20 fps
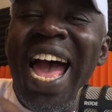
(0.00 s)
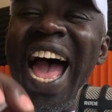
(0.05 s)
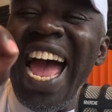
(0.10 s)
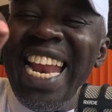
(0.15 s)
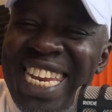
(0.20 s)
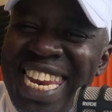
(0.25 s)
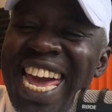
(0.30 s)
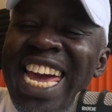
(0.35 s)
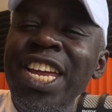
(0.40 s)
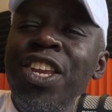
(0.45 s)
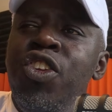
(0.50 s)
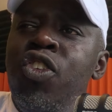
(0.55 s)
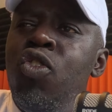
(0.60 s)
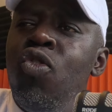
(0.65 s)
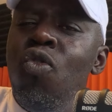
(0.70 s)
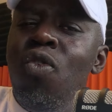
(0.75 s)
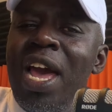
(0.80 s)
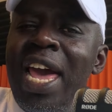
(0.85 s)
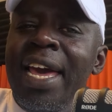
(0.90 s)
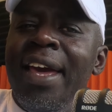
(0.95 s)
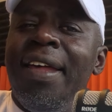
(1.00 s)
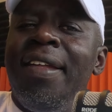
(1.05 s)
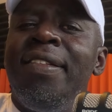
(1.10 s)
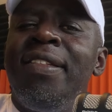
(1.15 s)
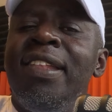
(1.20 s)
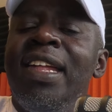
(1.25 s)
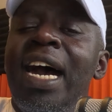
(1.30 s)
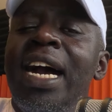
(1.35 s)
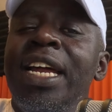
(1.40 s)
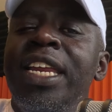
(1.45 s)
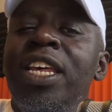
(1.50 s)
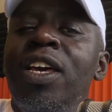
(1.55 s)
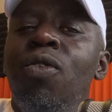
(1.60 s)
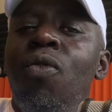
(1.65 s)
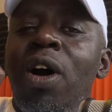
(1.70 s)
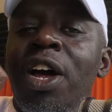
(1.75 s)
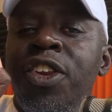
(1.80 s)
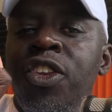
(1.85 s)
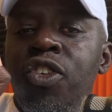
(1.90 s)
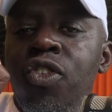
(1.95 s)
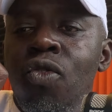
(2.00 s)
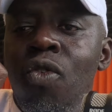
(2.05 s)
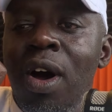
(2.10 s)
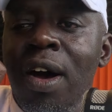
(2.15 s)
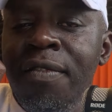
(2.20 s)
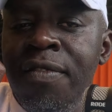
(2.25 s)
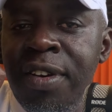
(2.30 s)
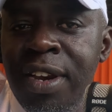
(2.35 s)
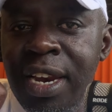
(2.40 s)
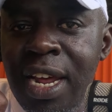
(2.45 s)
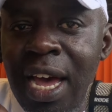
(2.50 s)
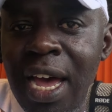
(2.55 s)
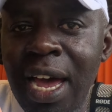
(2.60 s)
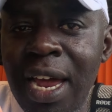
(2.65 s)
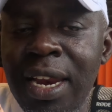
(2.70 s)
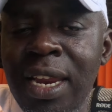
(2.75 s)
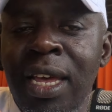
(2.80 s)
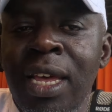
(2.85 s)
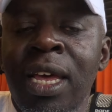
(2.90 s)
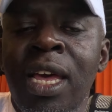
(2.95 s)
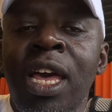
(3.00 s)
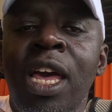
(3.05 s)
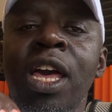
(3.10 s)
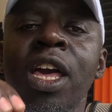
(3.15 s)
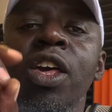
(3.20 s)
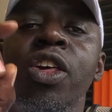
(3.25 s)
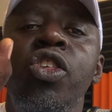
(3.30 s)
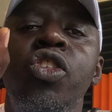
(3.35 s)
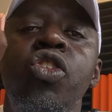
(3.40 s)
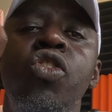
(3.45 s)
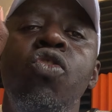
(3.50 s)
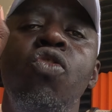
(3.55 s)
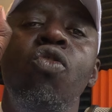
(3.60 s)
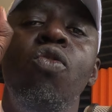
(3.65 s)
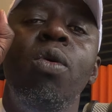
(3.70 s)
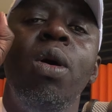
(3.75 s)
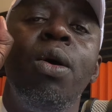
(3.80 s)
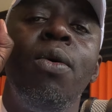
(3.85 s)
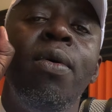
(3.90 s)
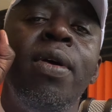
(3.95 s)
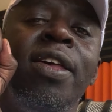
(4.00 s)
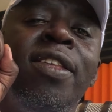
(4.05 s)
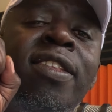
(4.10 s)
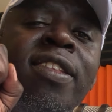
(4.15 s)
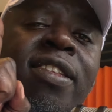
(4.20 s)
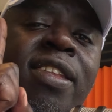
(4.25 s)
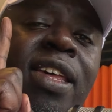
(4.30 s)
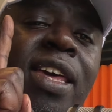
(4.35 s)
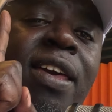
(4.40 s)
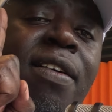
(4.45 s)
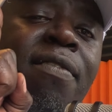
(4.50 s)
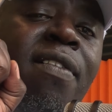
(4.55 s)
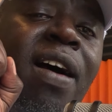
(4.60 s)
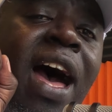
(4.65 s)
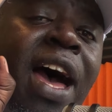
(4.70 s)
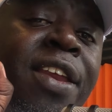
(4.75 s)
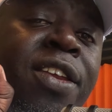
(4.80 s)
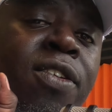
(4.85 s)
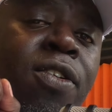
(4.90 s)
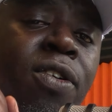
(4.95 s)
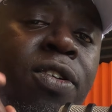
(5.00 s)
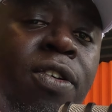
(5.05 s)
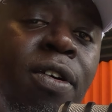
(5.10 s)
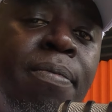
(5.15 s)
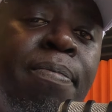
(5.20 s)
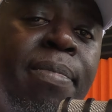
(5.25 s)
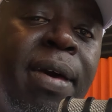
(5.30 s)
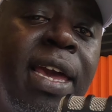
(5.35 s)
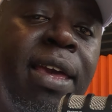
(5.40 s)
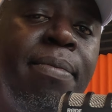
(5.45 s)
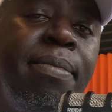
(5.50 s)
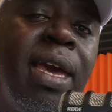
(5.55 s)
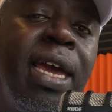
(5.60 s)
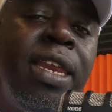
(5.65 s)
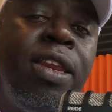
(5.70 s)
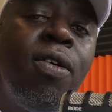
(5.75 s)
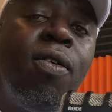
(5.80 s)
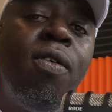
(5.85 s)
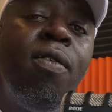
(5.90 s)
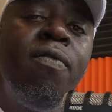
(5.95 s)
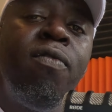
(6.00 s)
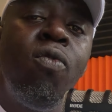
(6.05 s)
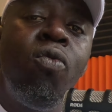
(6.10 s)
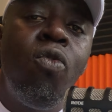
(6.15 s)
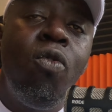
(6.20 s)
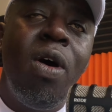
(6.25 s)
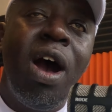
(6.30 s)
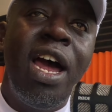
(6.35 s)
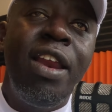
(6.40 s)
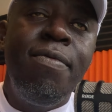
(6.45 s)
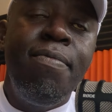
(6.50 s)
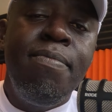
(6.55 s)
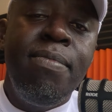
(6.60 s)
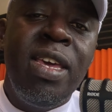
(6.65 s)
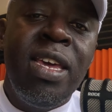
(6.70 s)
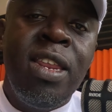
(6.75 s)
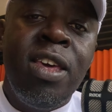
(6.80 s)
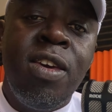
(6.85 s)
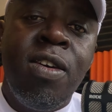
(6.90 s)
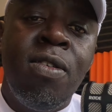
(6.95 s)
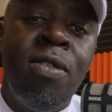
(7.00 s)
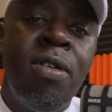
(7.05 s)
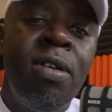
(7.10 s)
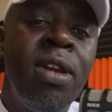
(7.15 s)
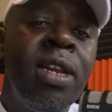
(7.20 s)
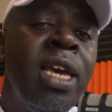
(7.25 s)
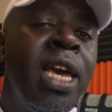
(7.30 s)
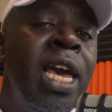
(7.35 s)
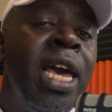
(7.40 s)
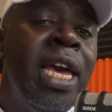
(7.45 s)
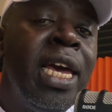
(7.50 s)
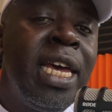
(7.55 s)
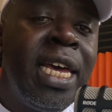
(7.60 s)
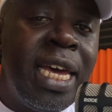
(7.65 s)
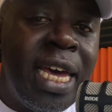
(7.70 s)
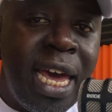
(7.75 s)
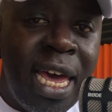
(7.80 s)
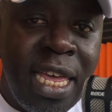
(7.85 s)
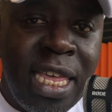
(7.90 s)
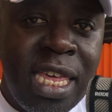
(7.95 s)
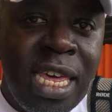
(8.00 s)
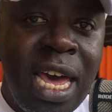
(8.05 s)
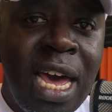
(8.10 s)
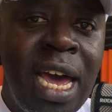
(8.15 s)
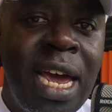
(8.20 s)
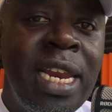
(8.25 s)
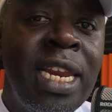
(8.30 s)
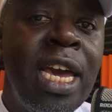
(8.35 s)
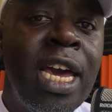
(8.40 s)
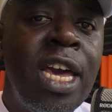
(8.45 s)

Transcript: and they do exactly what you have done, you will receive a total payment of 1 million Kenyan